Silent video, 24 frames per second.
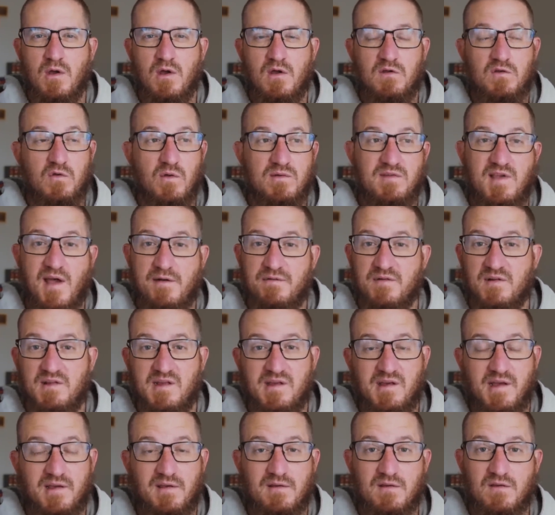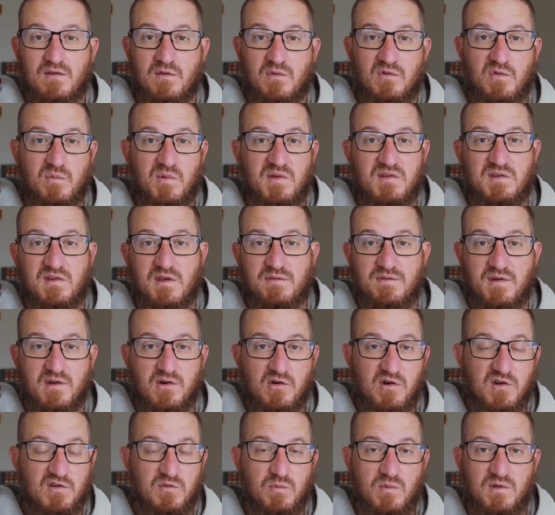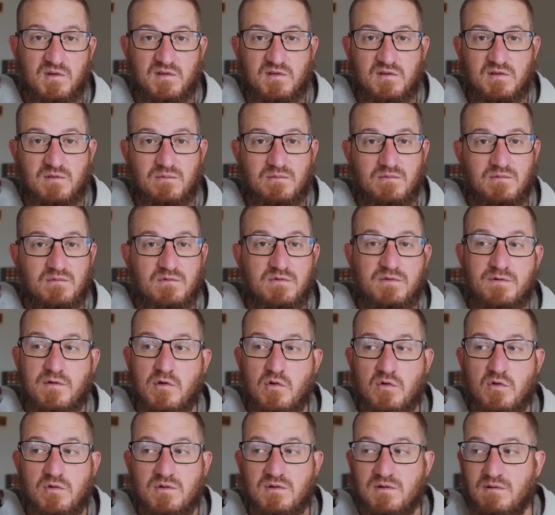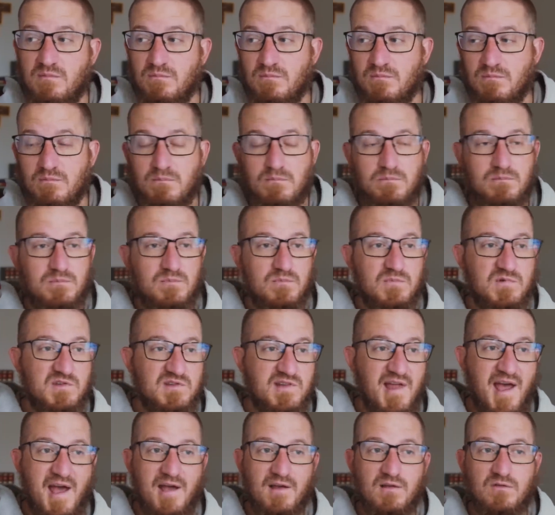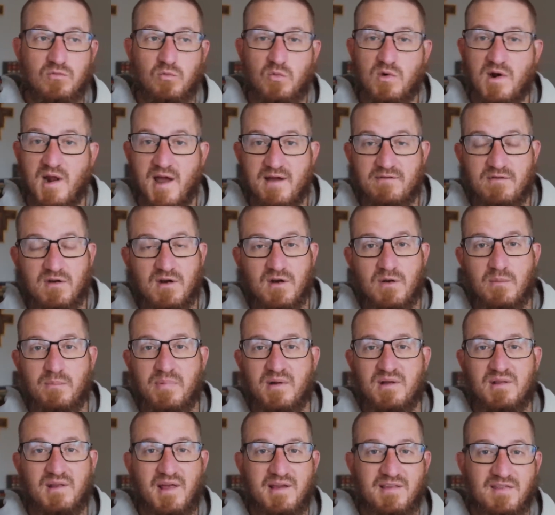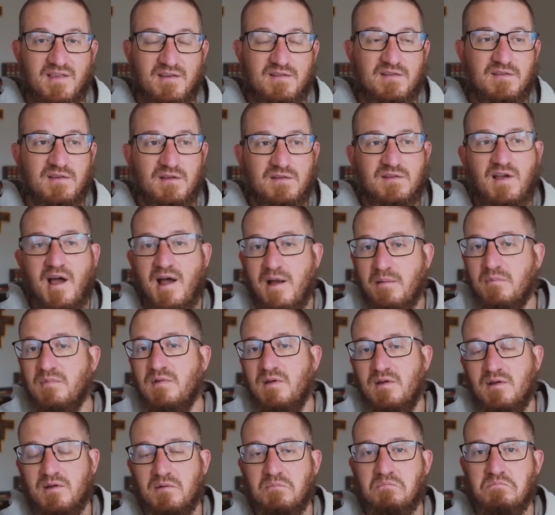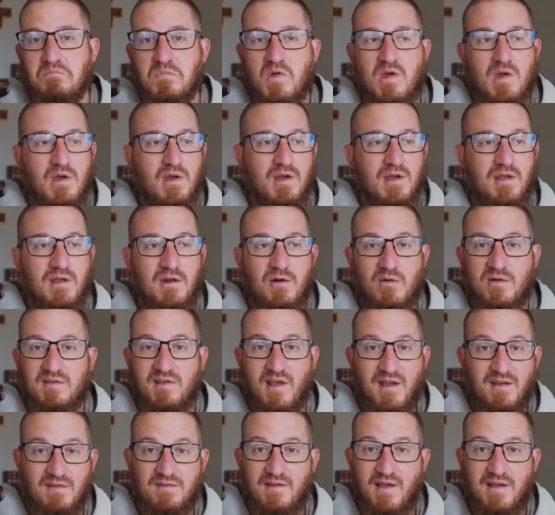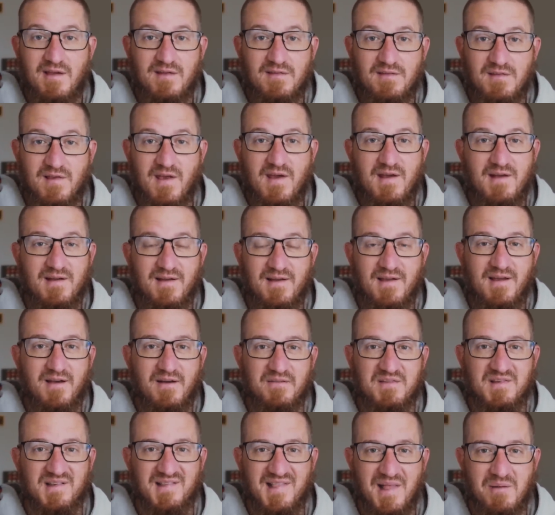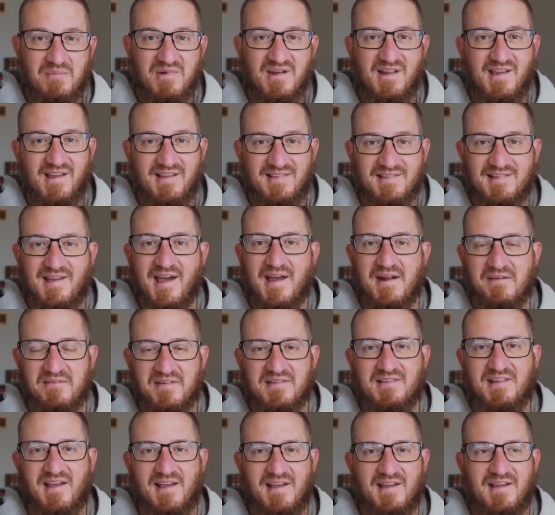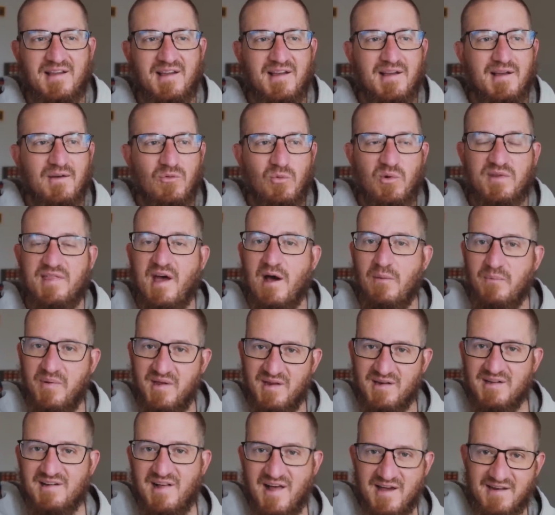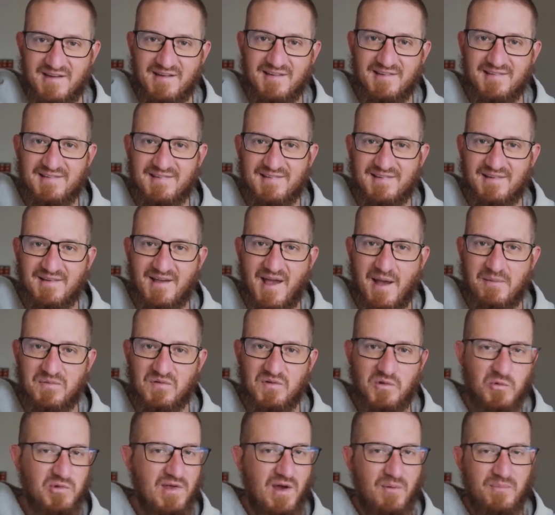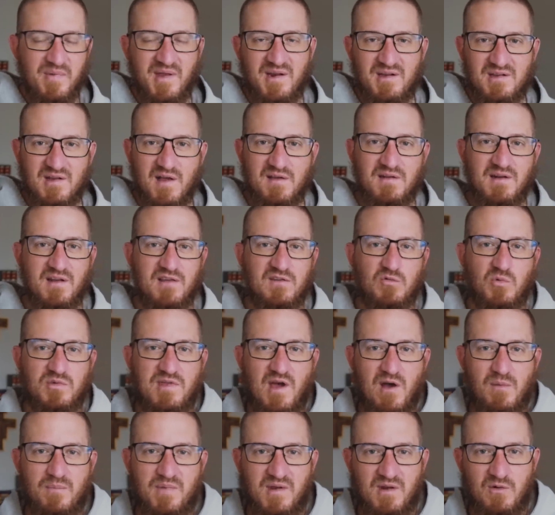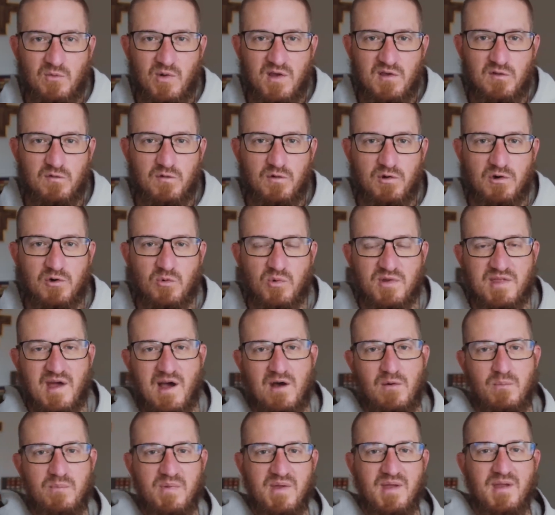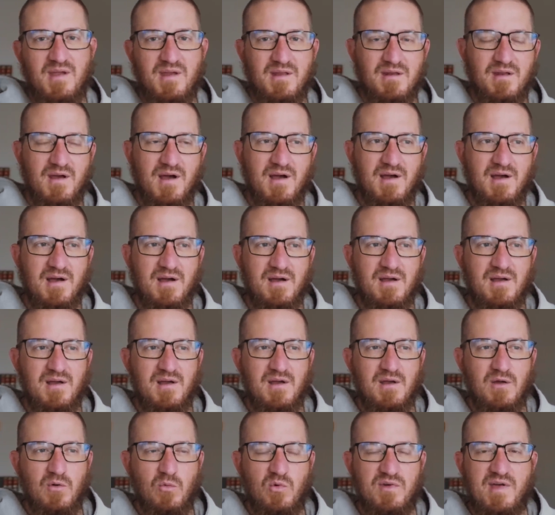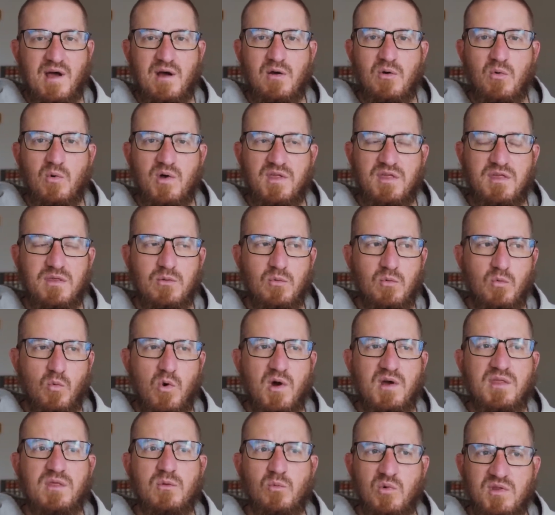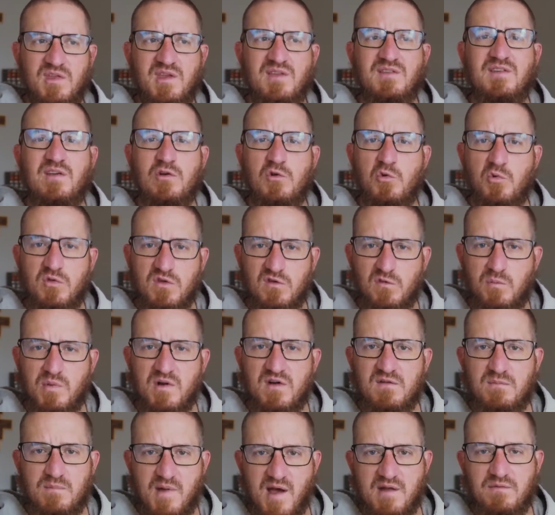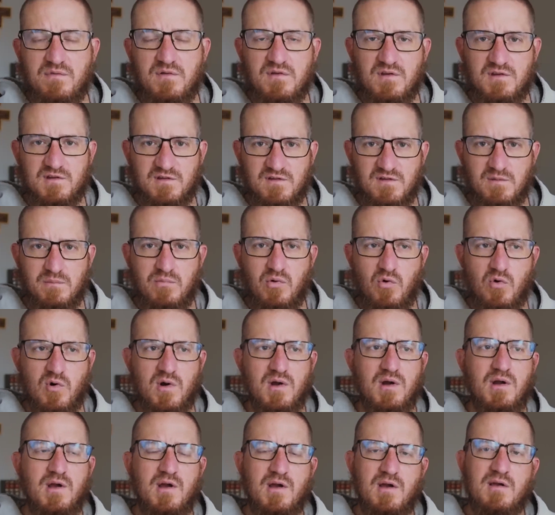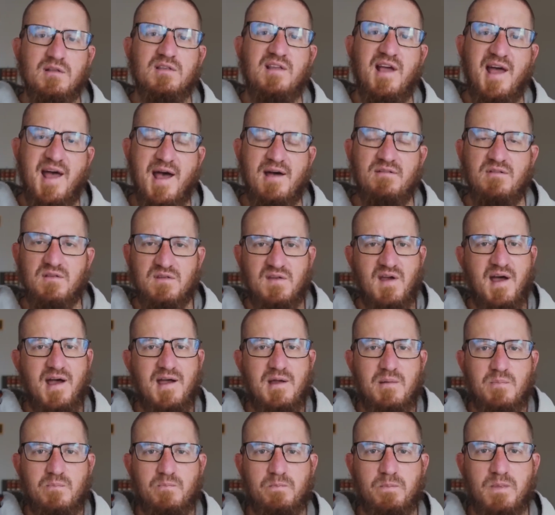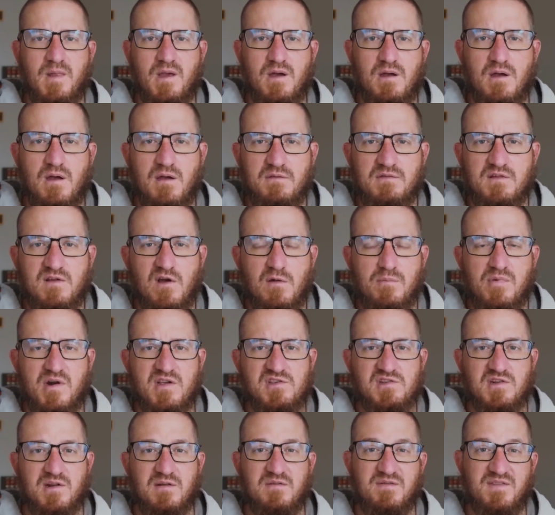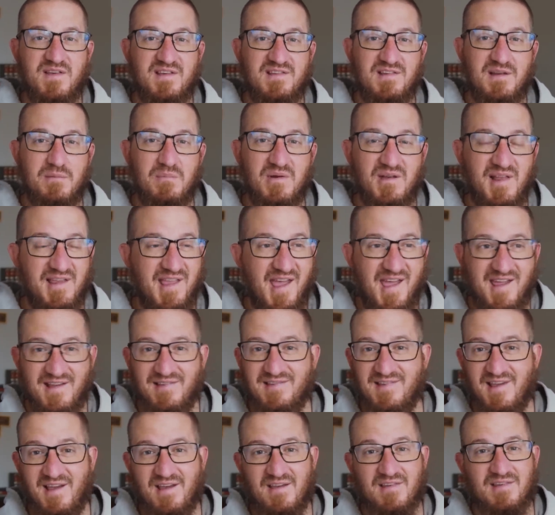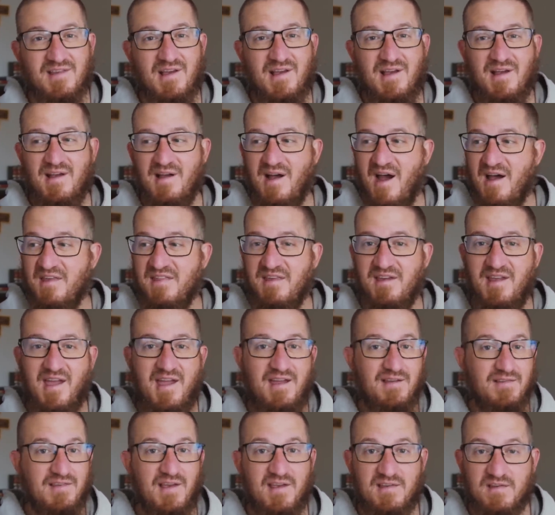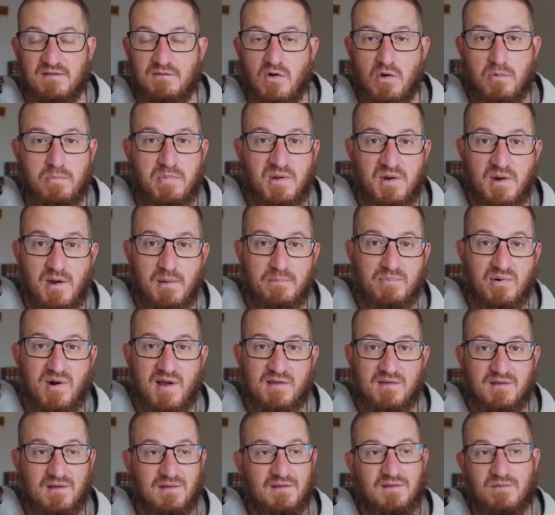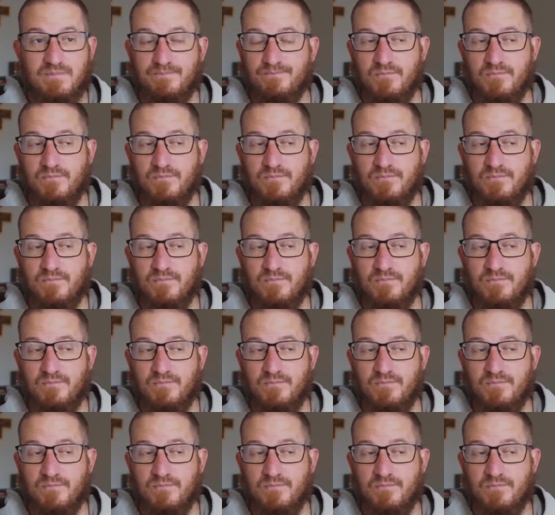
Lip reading: so definitely like some specific Christmas food, snacks, whatever, but like this is a time to, you know, it's 8 days of solemnity. It's kind of a day without being gluttonous, absolutely, without being gluttonous, without being wasteful, without being continuing with the spirit of mindfulness of the poor, to have a time of celebration and feasting. But like 8 days, I think 8 days of opening up presents